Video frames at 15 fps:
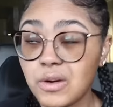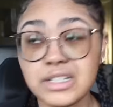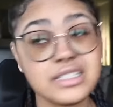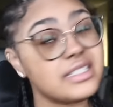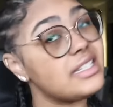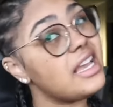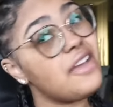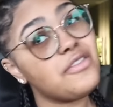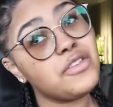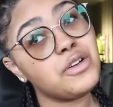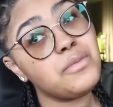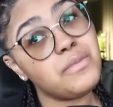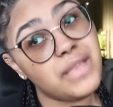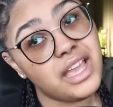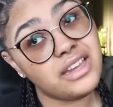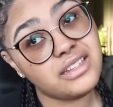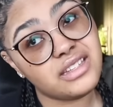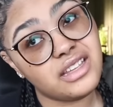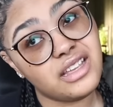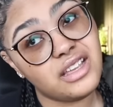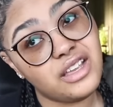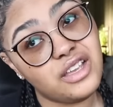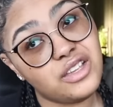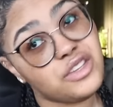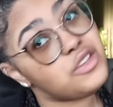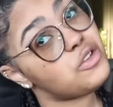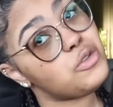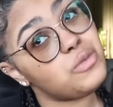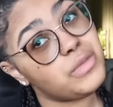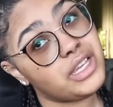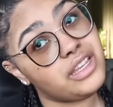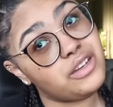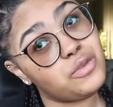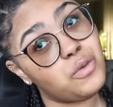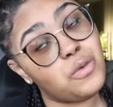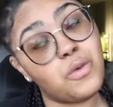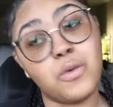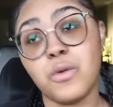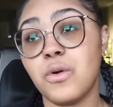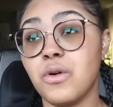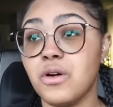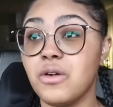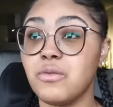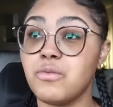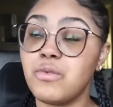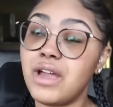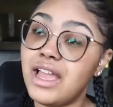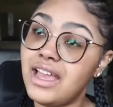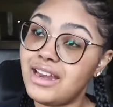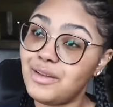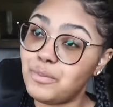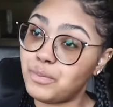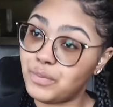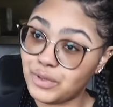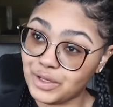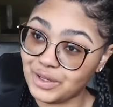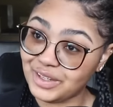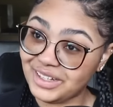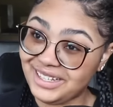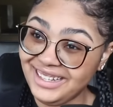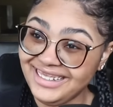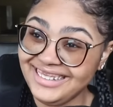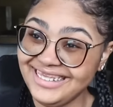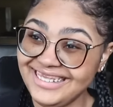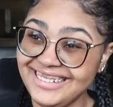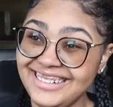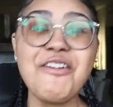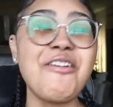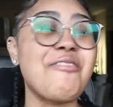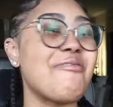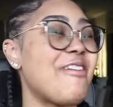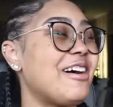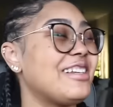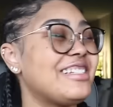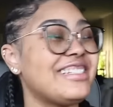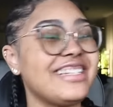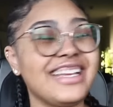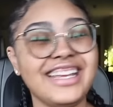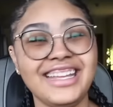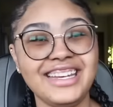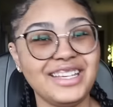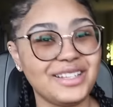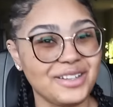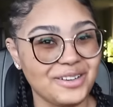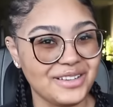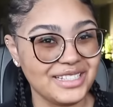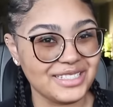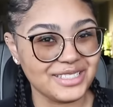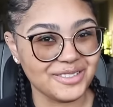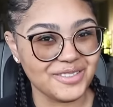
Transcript: has never met a human or read a book or watched any cohesive